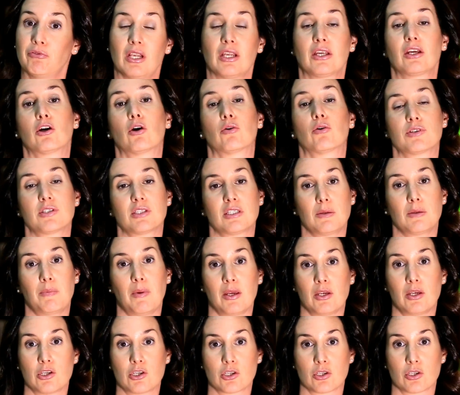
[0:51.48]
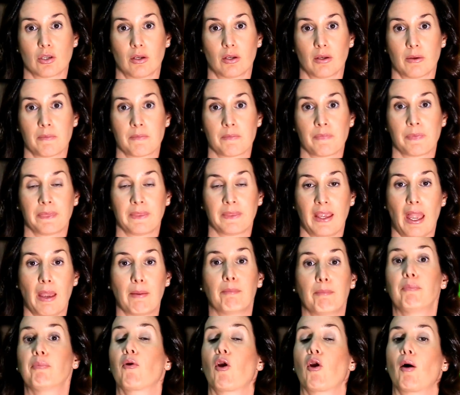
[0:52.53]
feel constipation
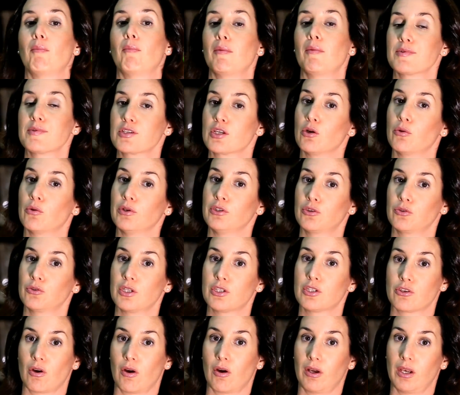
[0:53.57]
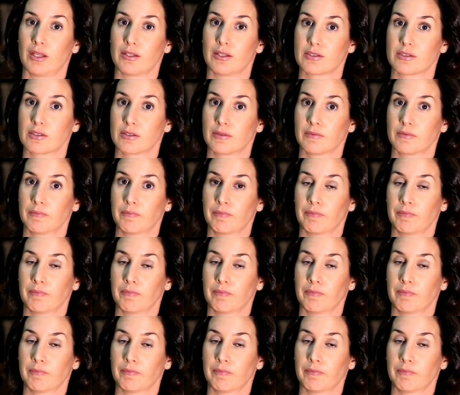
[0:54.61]
and problems going to the toilet.